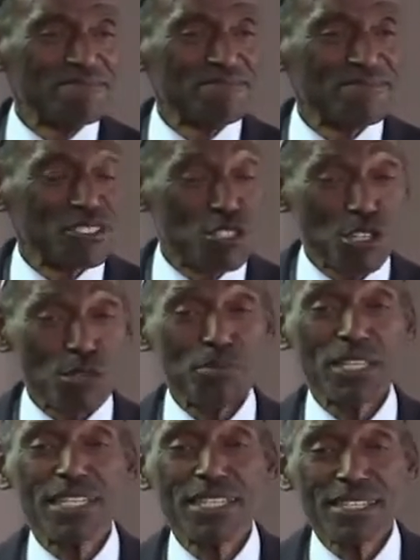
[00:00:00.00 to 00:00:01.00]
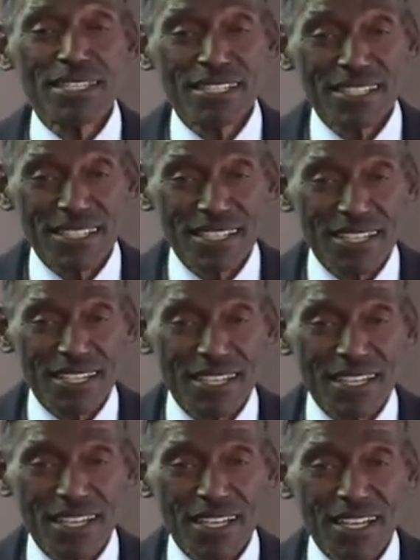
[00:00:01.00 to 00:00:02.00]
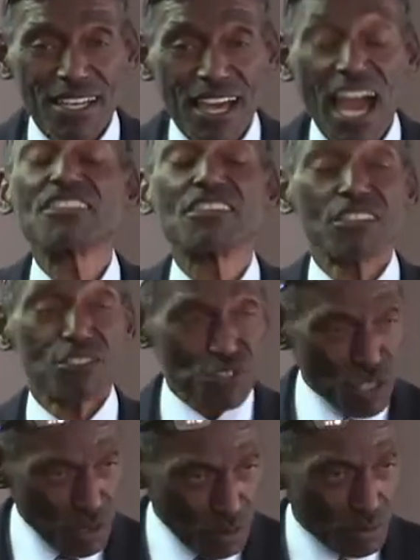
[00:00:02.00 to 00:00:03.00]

Could it be? I think so.